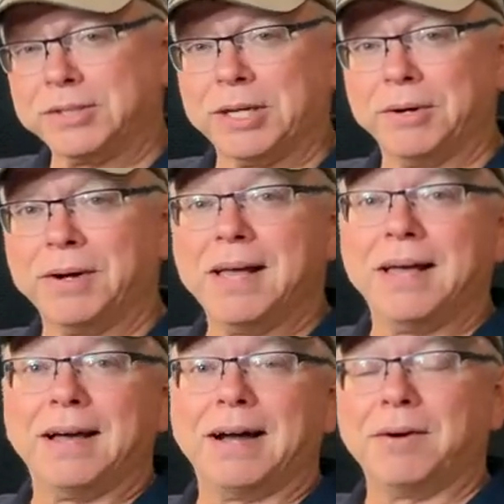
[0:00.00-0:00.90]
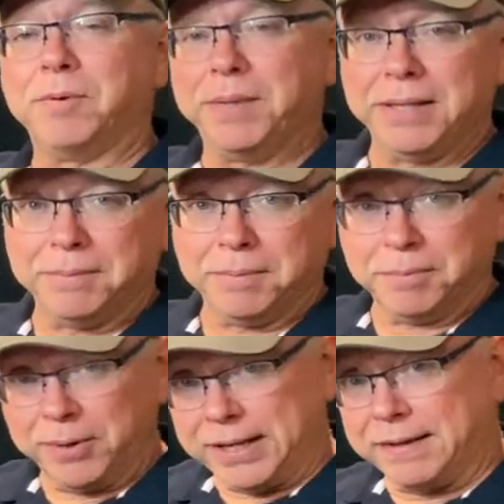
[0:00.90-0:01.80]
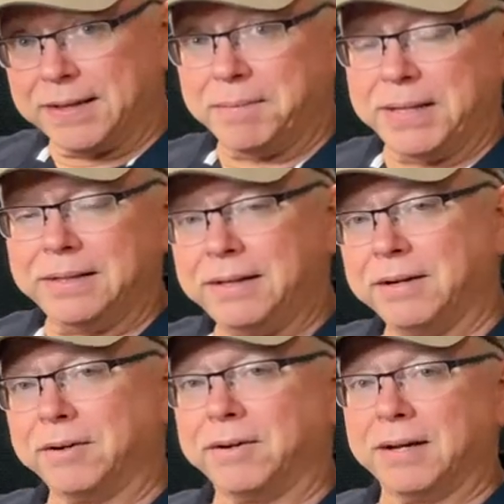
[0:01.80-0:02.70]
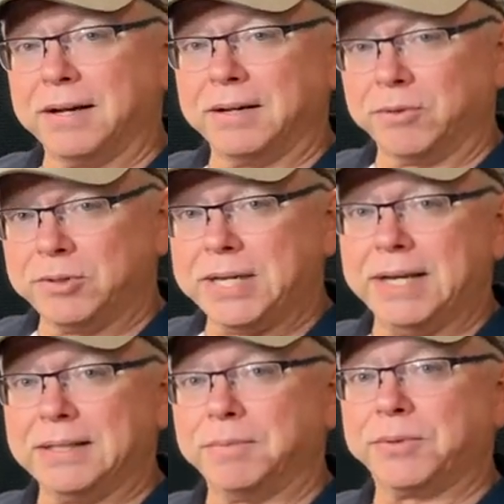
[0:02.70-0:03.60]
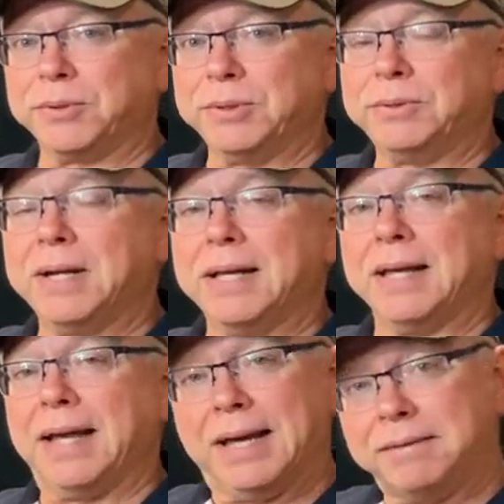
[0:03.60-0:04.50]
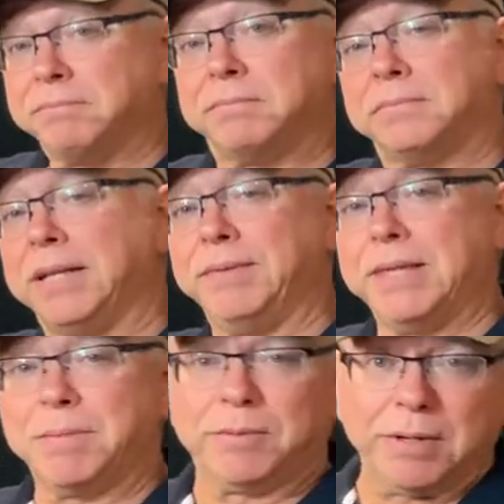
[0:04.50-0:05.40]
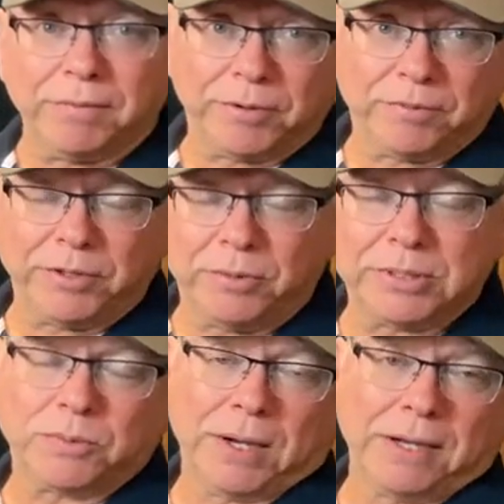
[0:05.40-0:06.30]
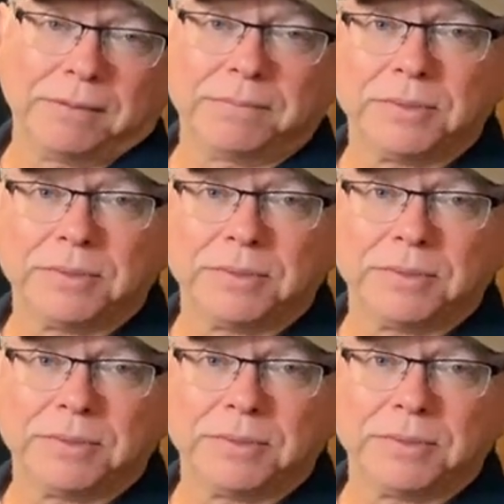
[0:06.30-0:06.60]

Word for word: So I will be bringing them in here, uh, rotating them through, and giving them a, a, review as well.